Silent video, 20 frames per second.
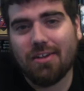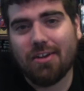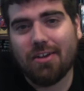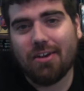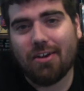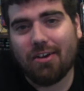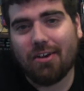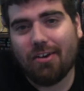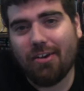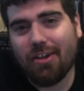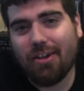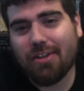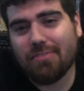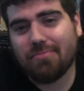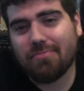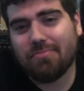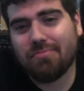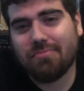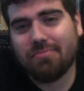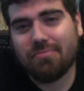All right.
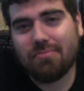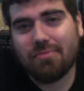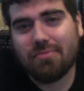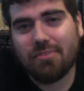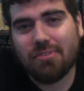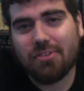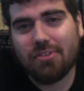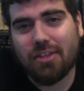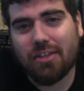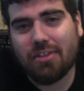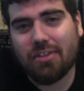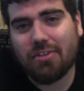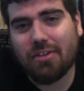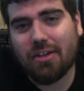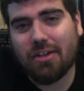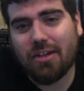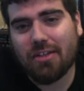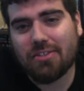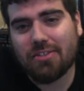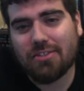Thank you,
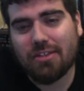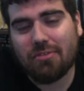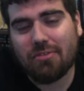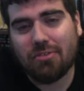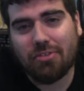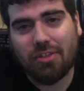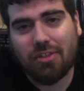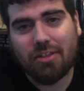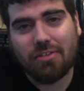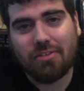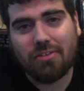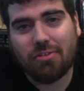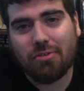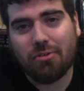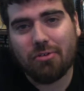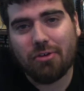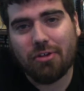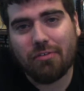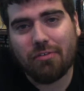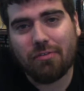guys. And I want to thank
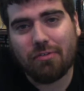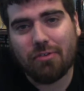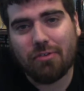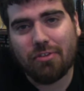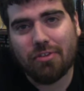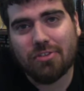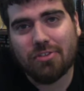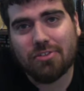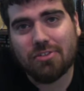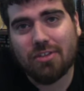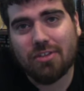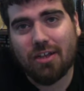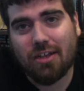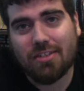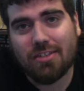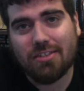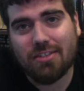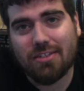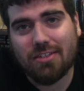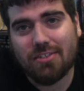Cory for this
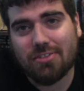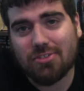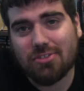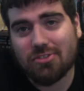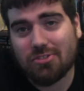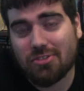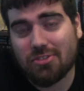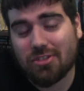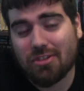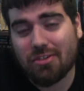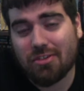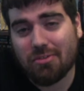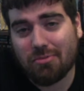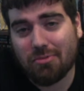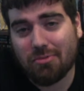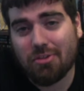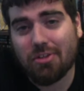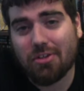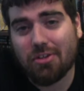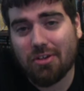contest. It's a
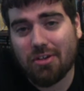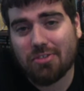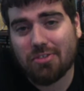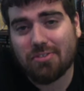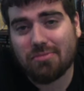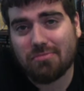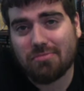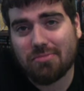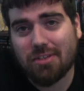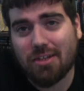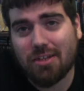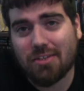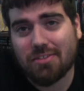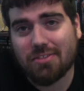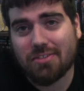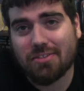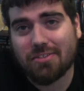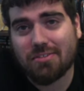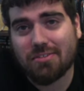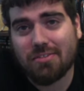really awesome
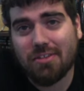contest.